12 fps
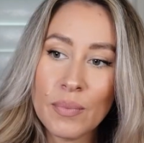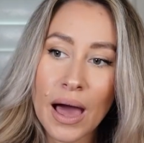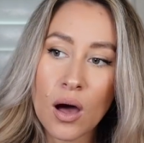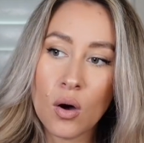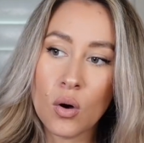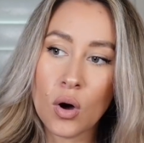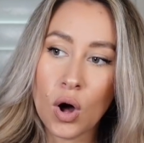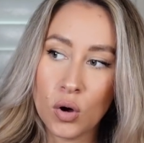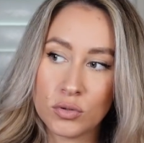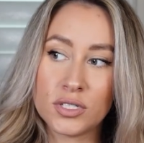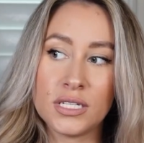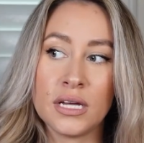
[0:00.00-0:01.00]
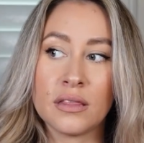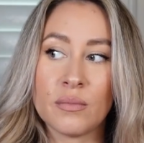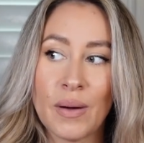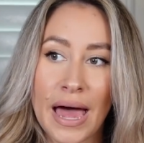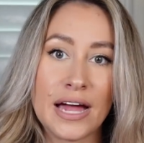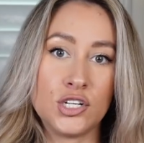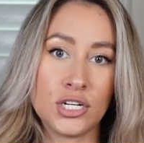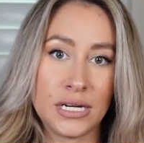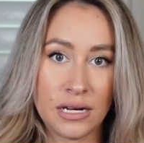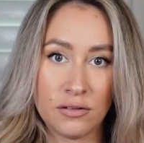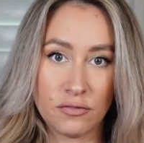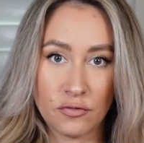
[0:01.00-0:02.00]
about hosting the pageant
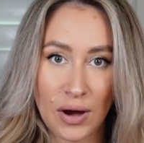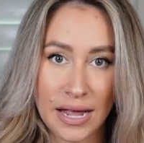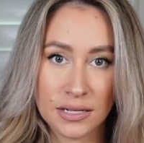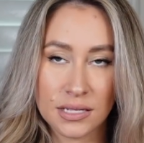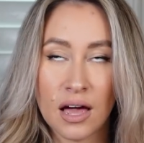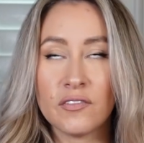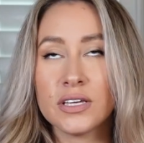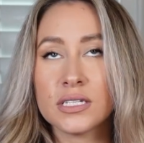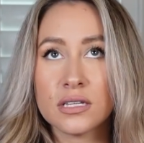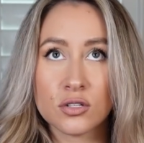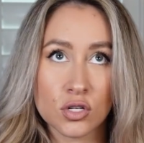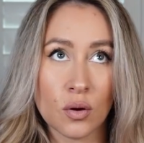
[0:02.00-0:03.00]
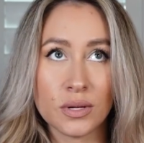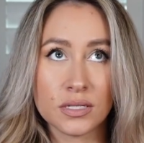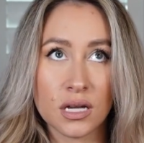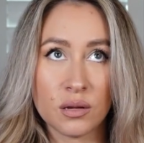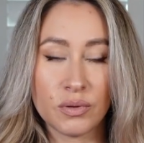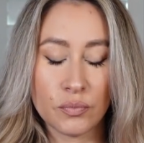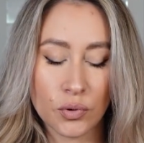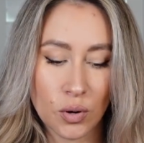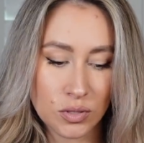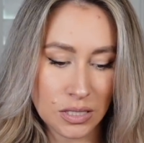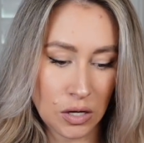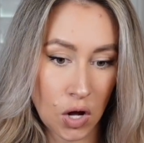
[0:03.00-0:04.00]
in France, obviously there's always going to be
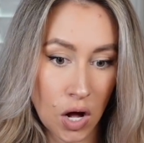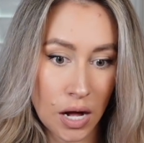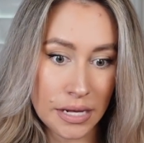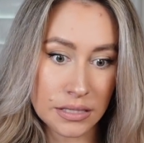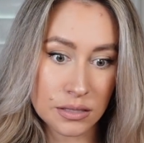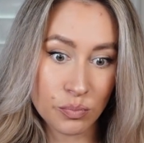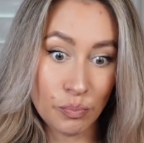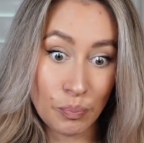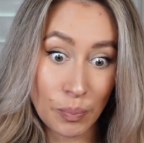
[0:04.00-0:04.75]
pros and cons,